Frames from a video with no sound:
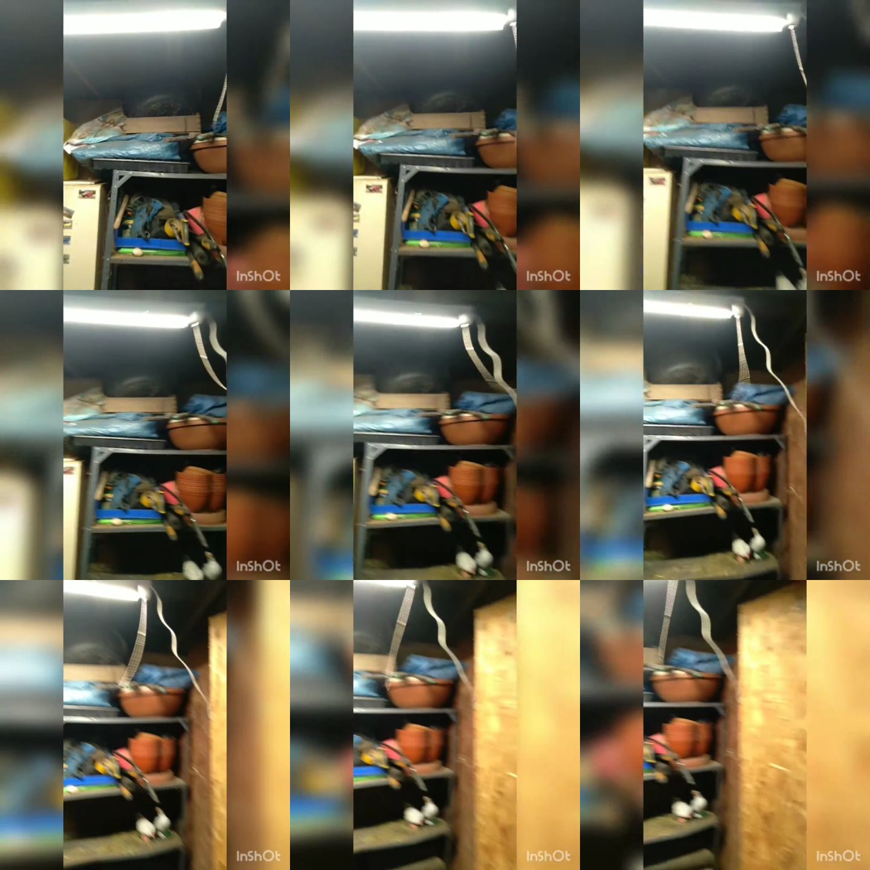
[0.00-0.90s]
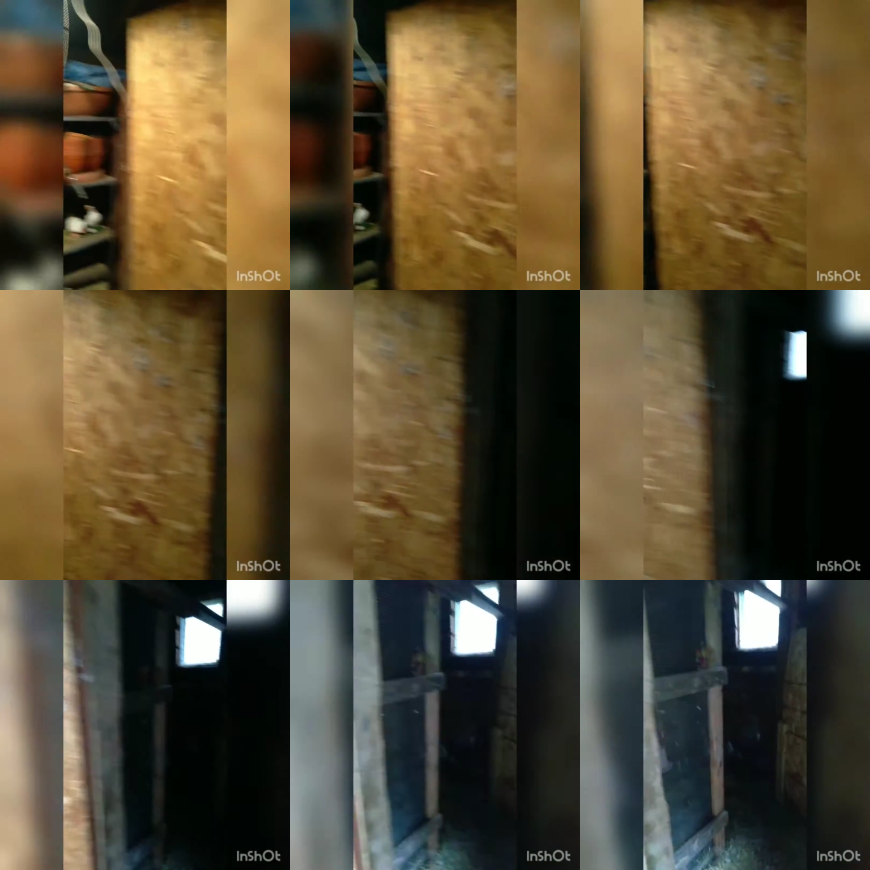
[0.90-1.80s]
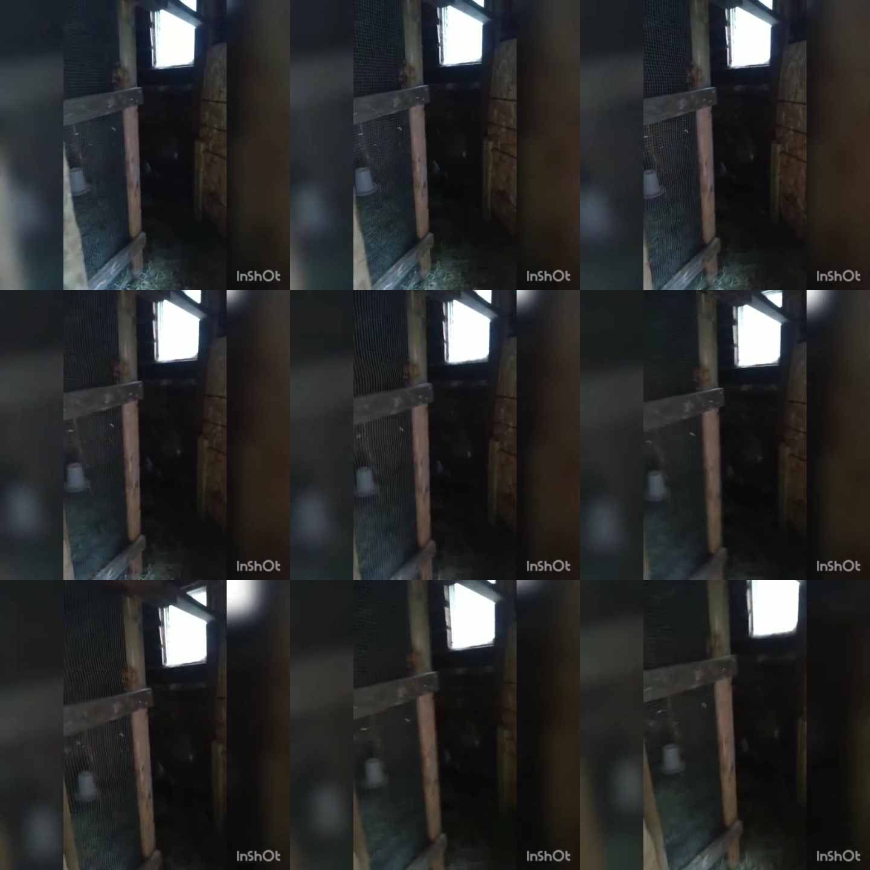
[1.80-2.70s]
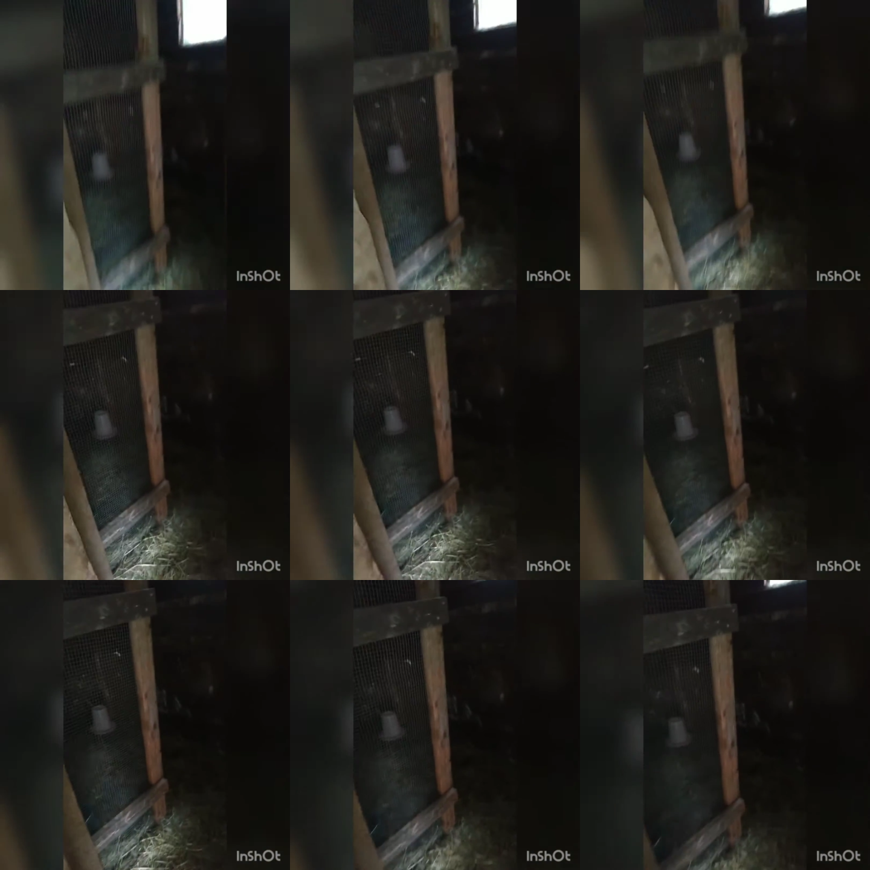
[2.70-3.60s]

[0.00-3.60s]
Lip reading: [unreadable: no face in view]